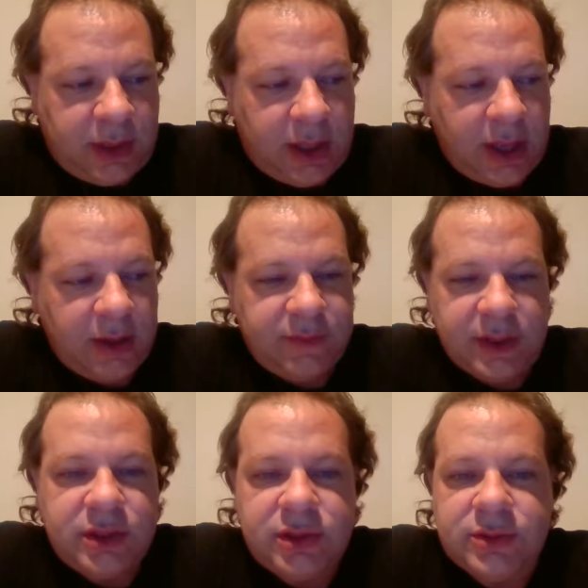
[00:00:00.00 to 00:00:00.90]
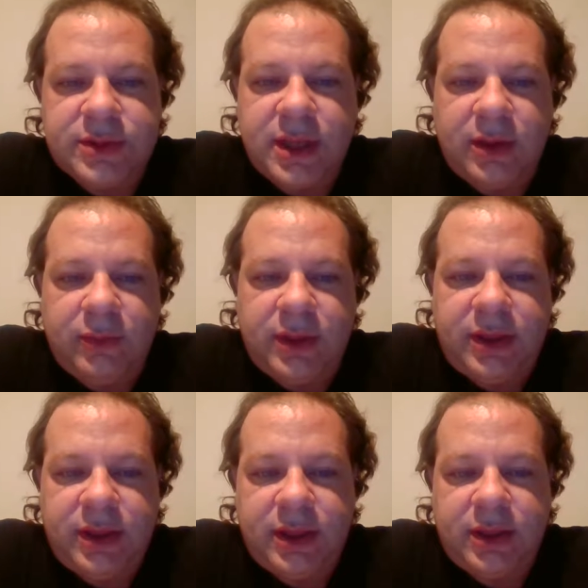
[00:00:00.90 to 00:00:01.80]
have issues that we
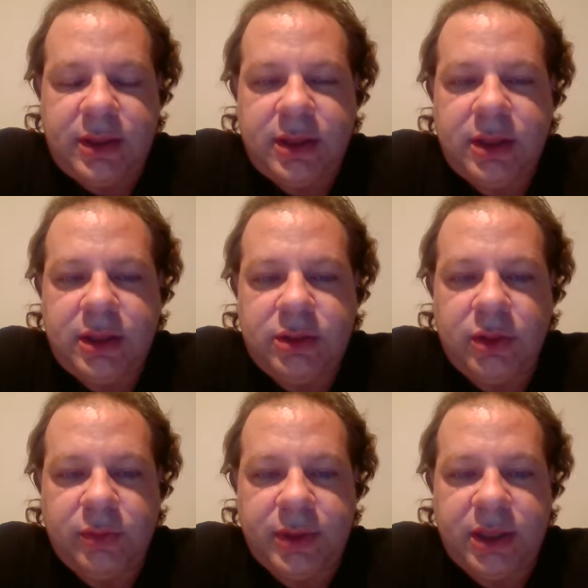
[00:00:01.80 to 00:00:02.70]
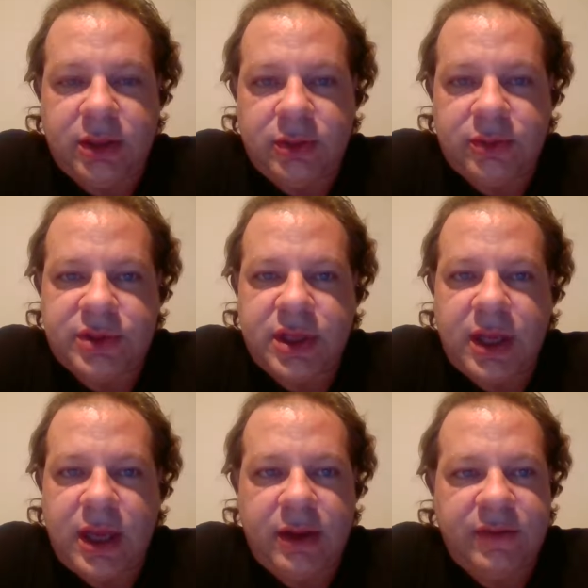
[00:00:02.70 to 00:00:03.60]
think nobody knows
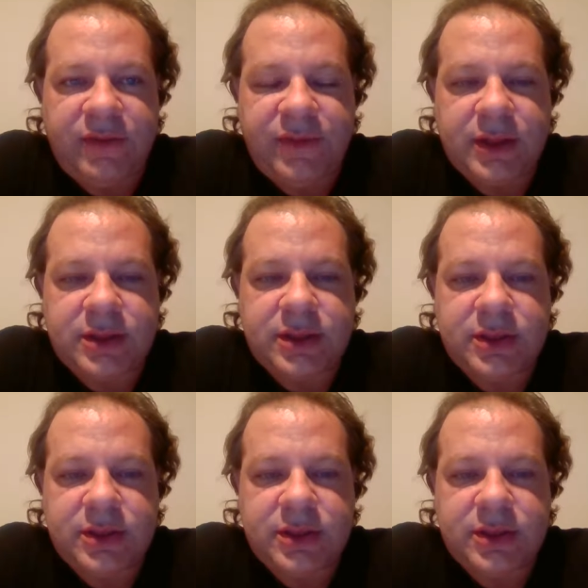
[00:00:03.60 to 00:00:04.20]
how to fix.